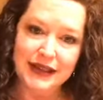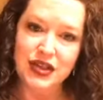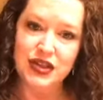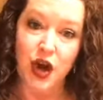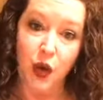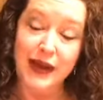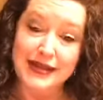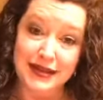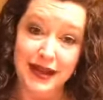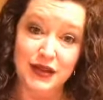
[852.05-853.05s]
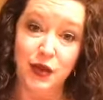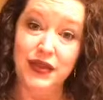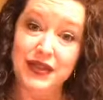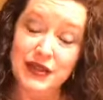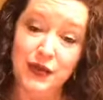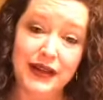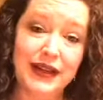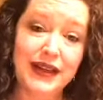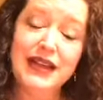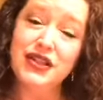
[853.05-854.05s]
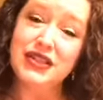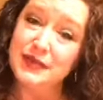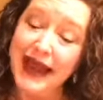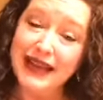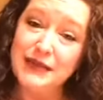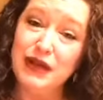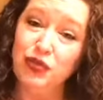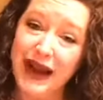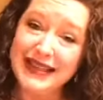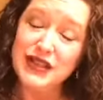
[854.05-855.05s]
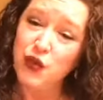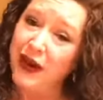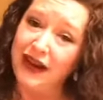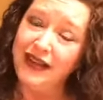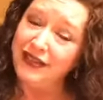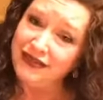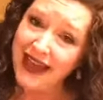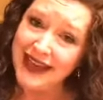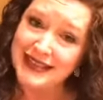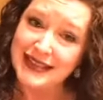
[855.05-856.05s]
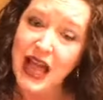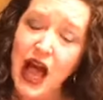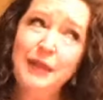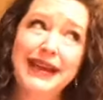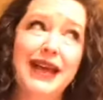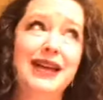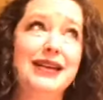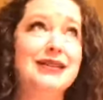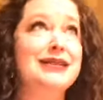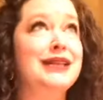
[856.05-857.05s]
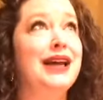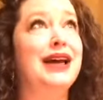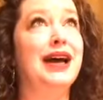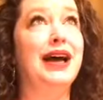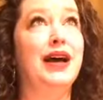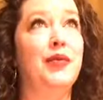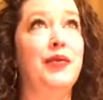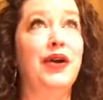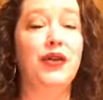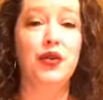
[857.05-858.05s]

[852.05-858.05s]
It just always does. Well, this one just smacked me right square in the face because um,